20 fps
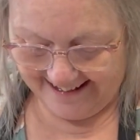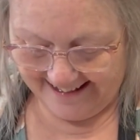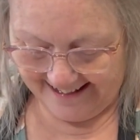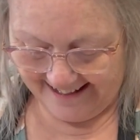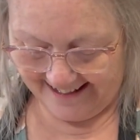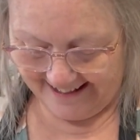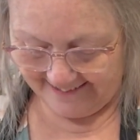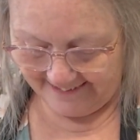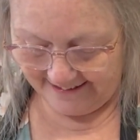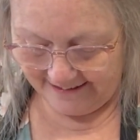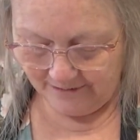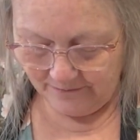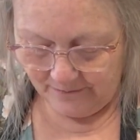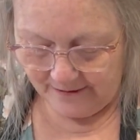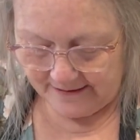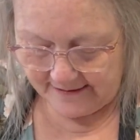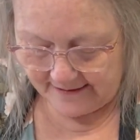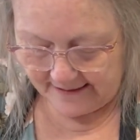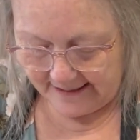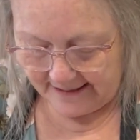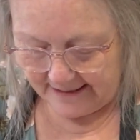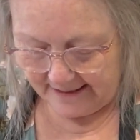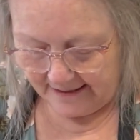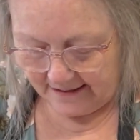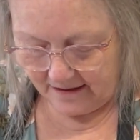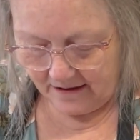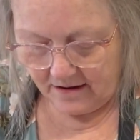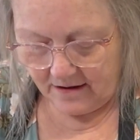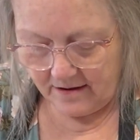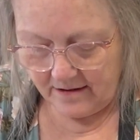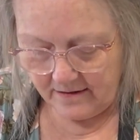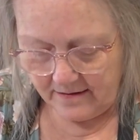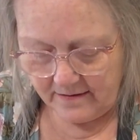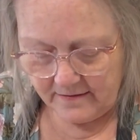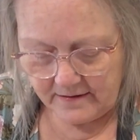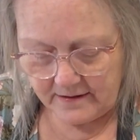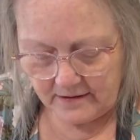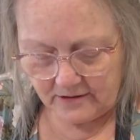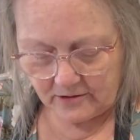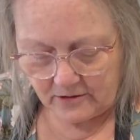And then once I get all of
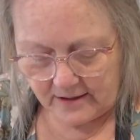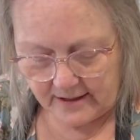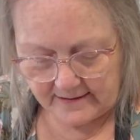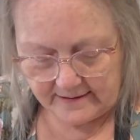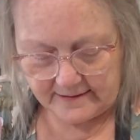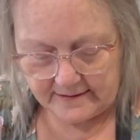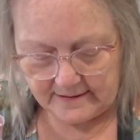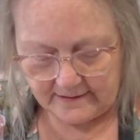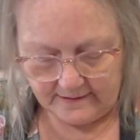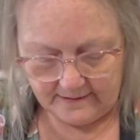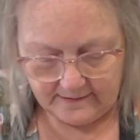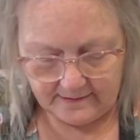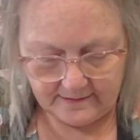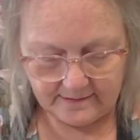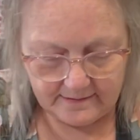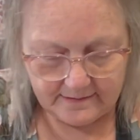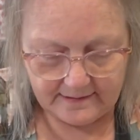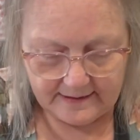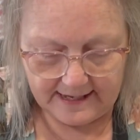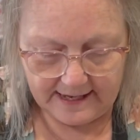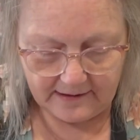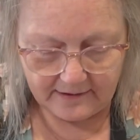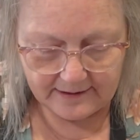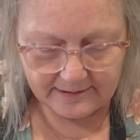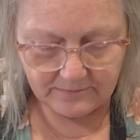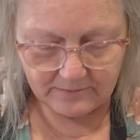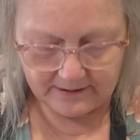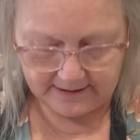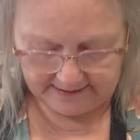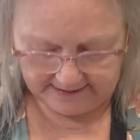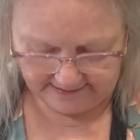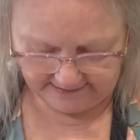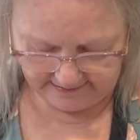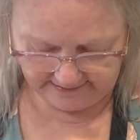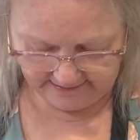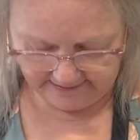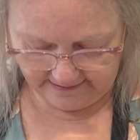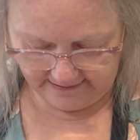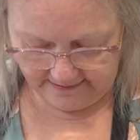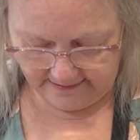the crust how I want it,
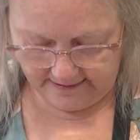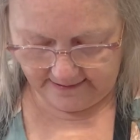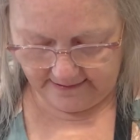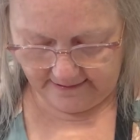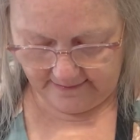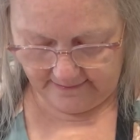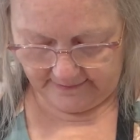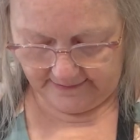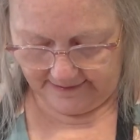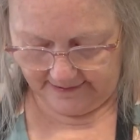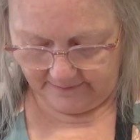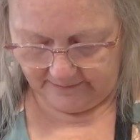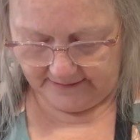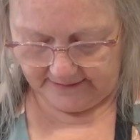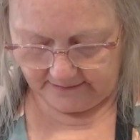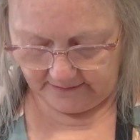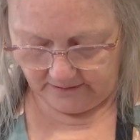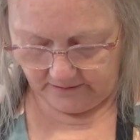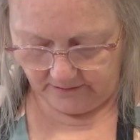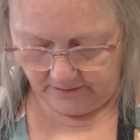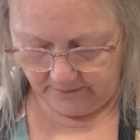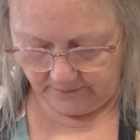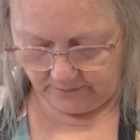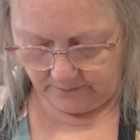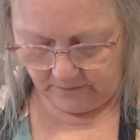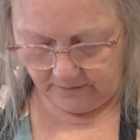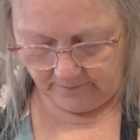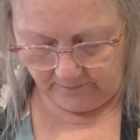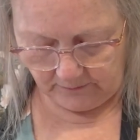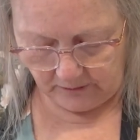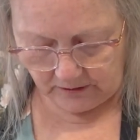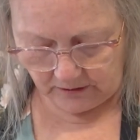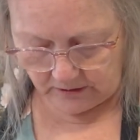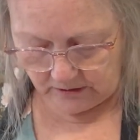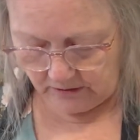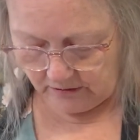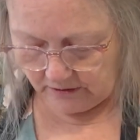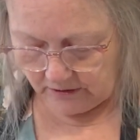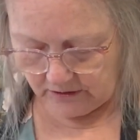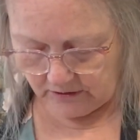then I'm just going to go through and flute it.
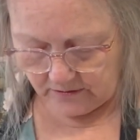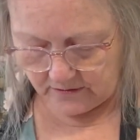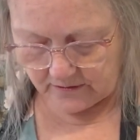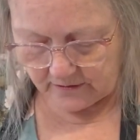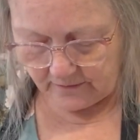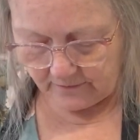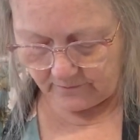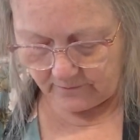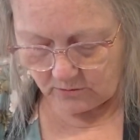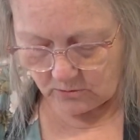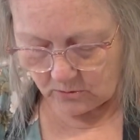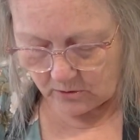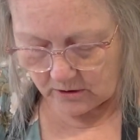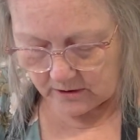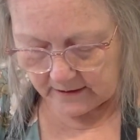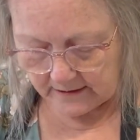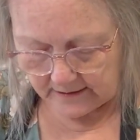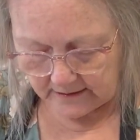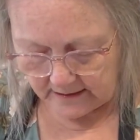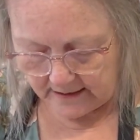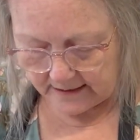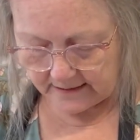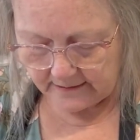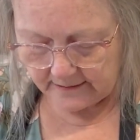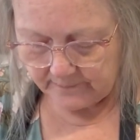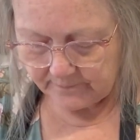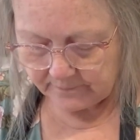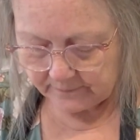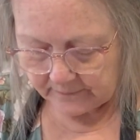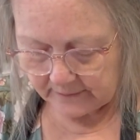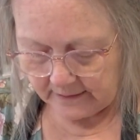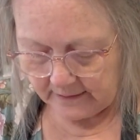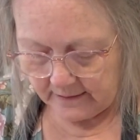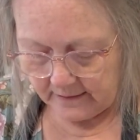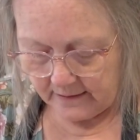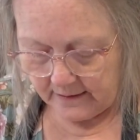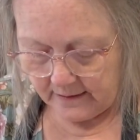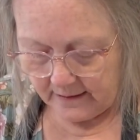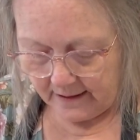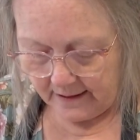You can use a fork and kind
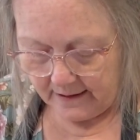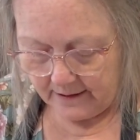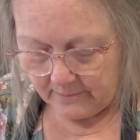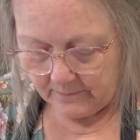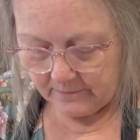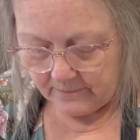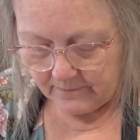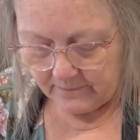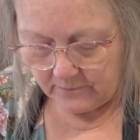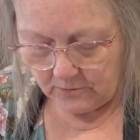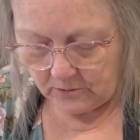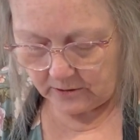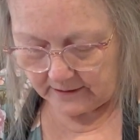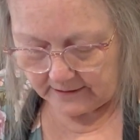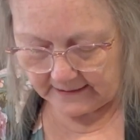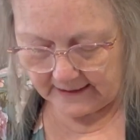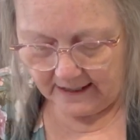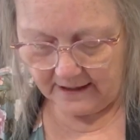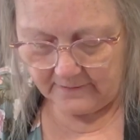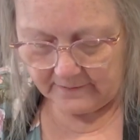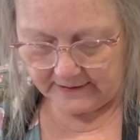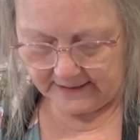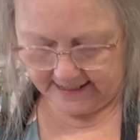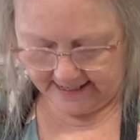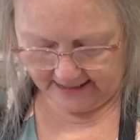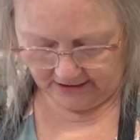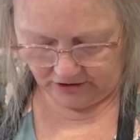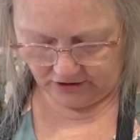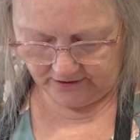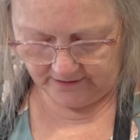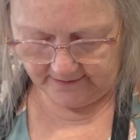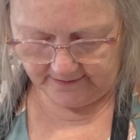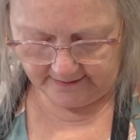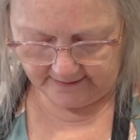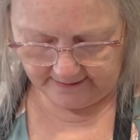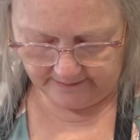of fork down the edges,